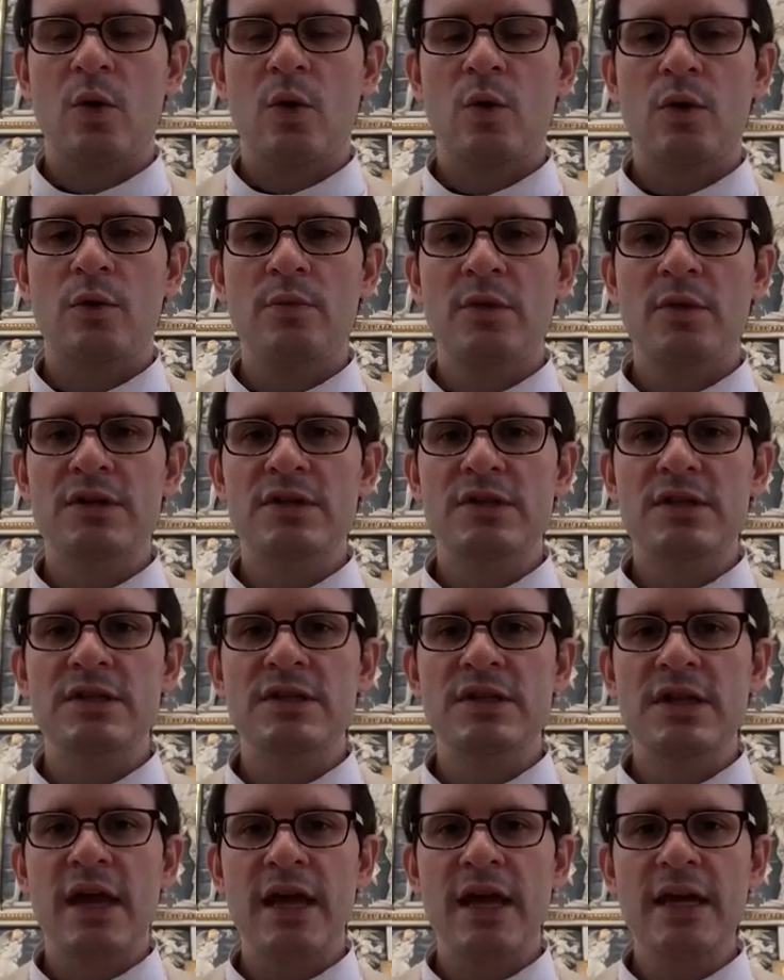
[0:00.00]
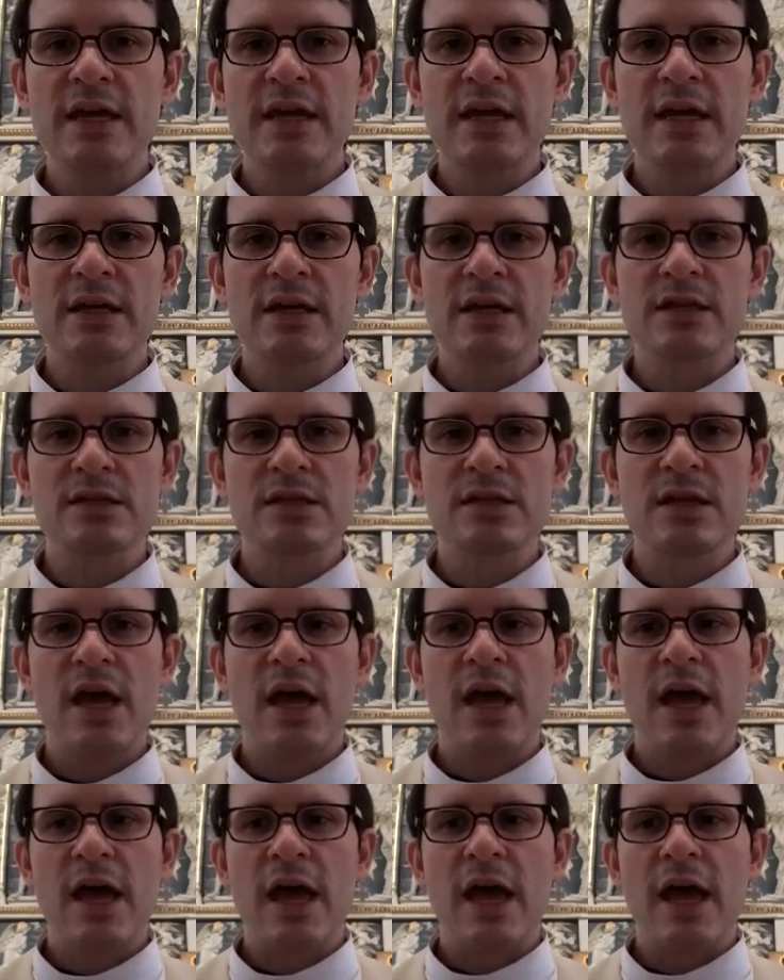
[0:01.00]
We're meant to take it
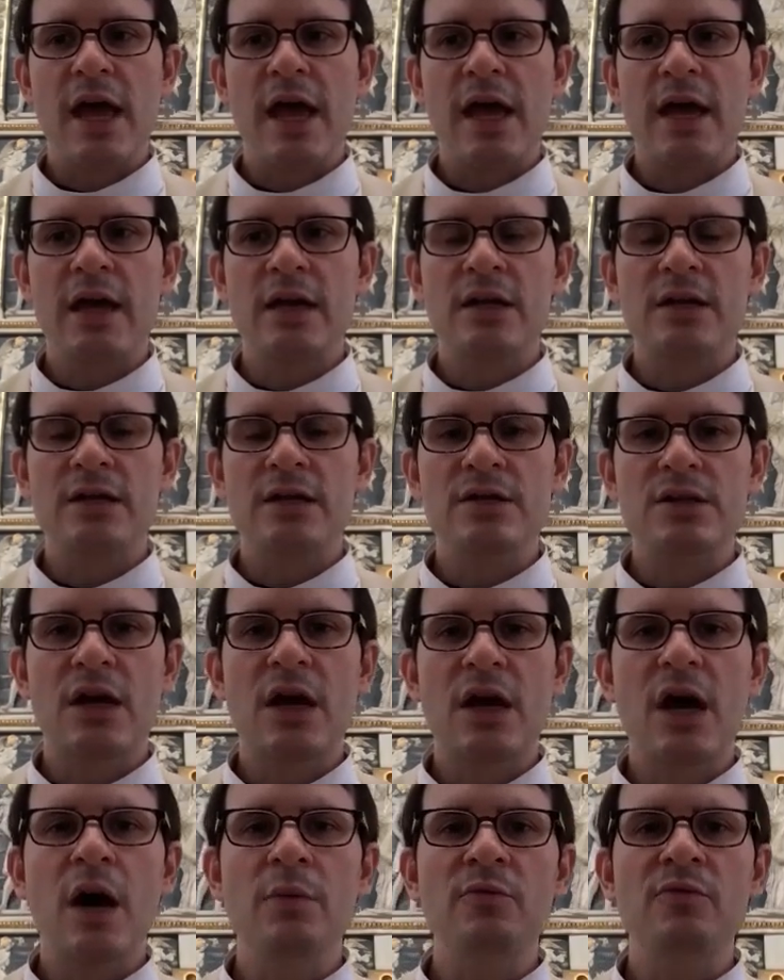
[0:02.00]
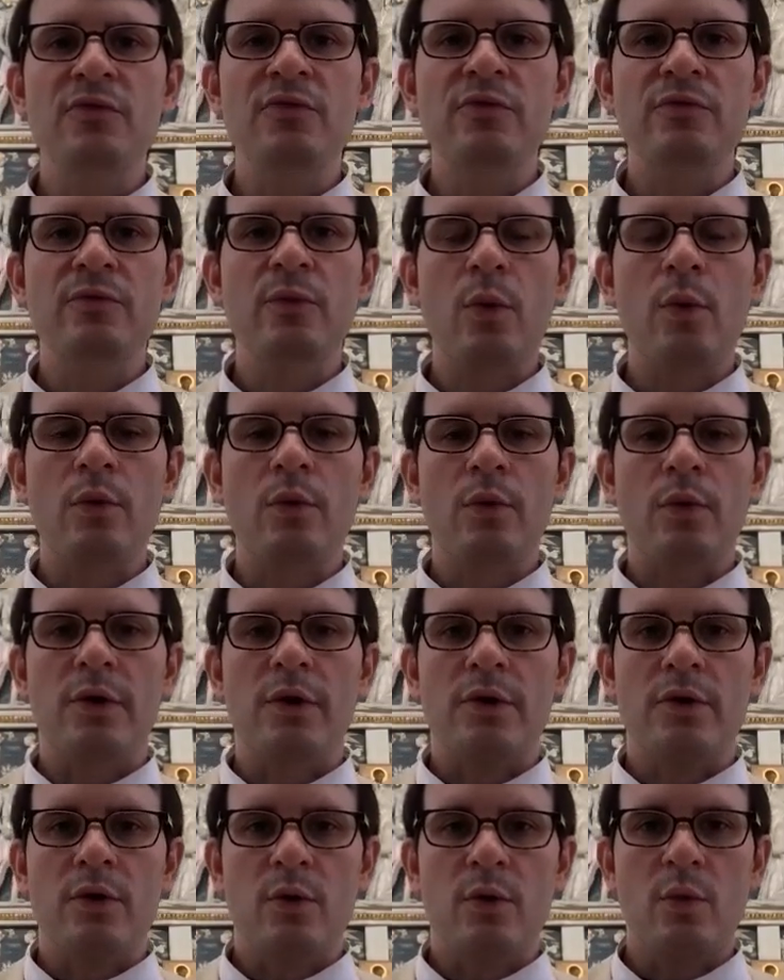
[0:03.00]
and come
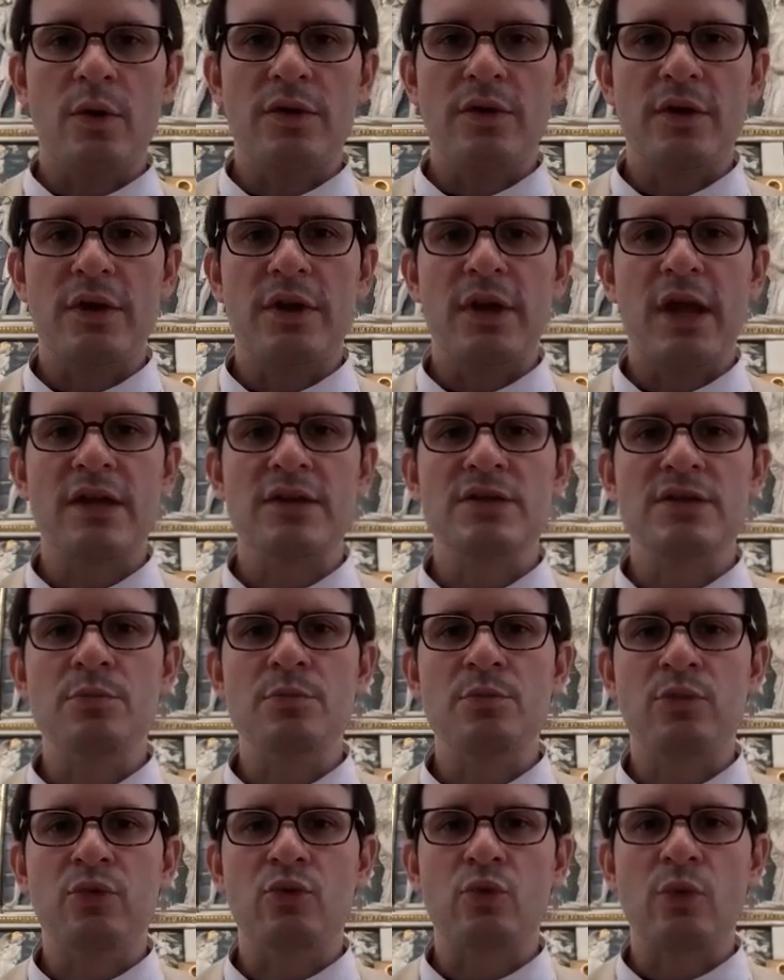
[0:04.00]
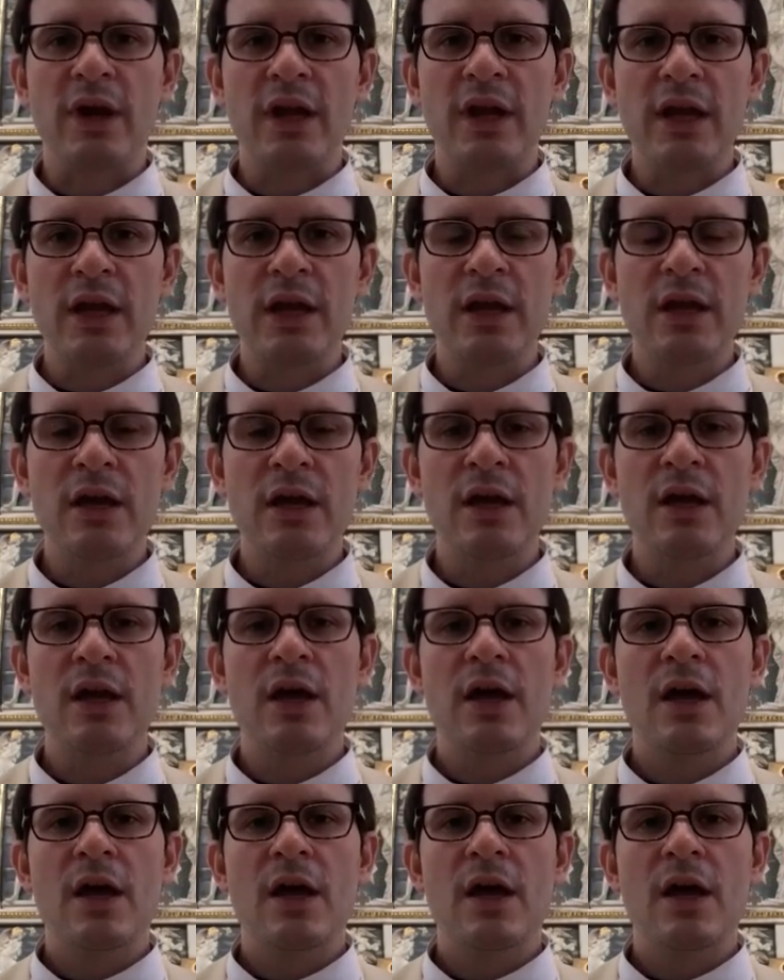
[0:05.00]
forward with it and to bring